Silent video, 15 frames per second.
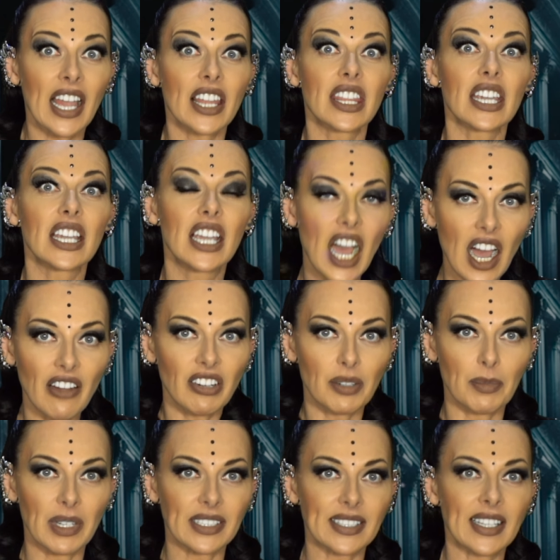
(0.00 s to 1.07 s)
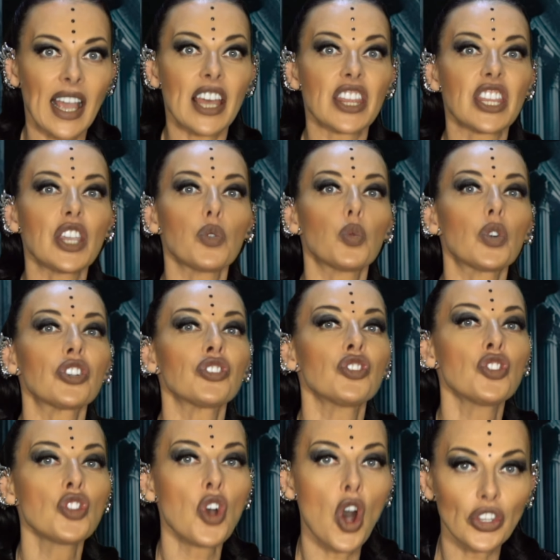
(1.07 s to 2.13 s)
the governments, they were
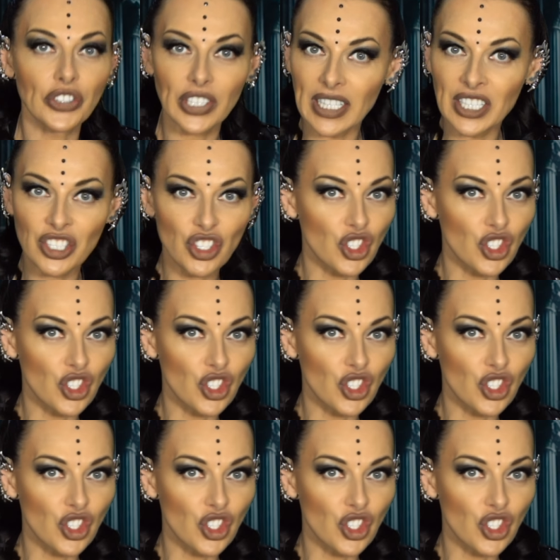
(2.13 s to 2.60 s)
not in